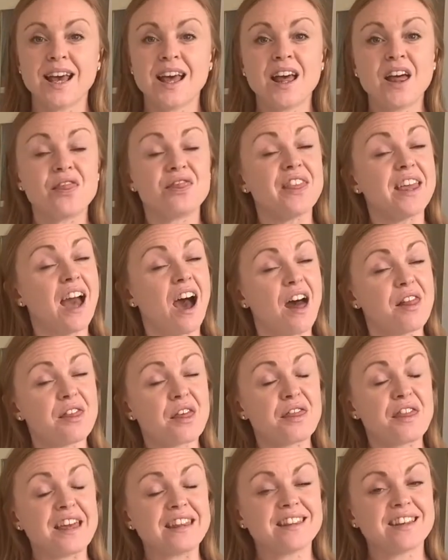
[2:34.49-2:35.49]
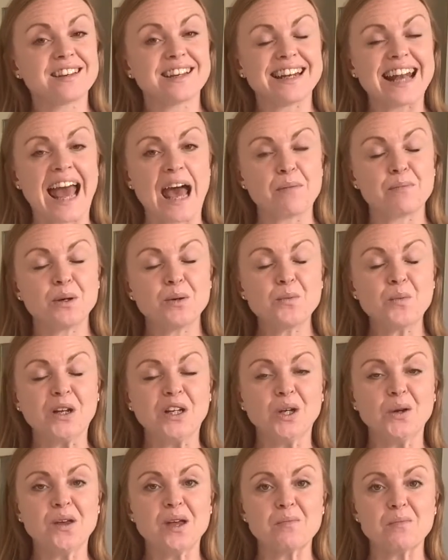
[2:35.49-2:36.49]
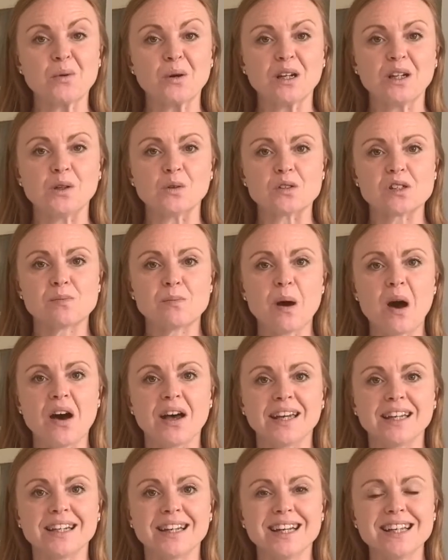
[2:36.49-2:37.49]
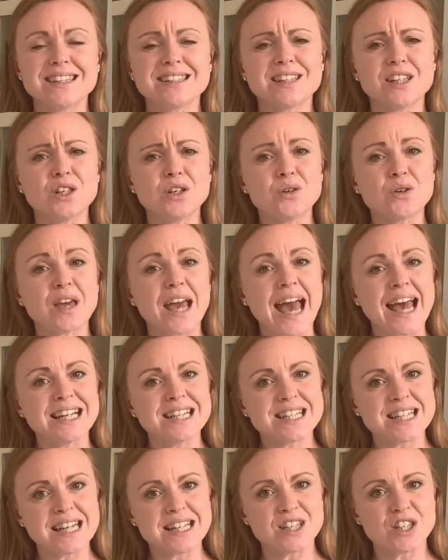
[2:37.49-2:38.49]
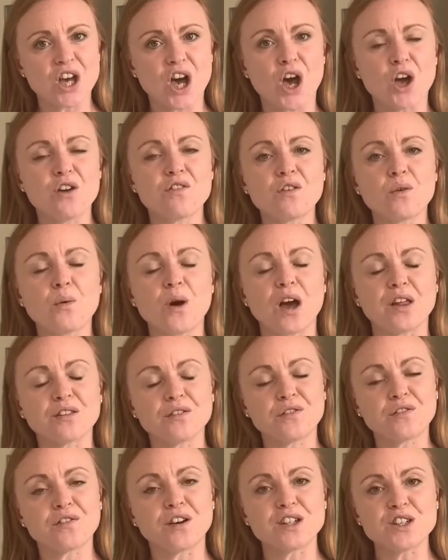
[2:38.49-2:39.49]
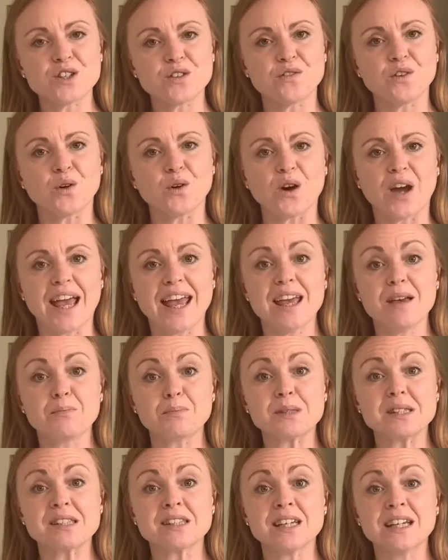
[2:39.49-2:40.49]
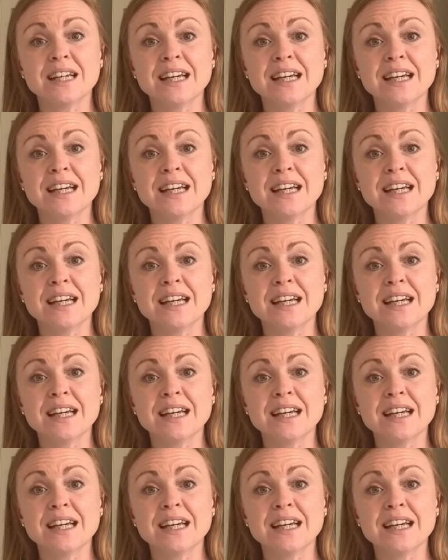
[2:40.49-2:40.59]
The other thing that can happen when you imprint your spine is that you can tend to overwork the front of your hips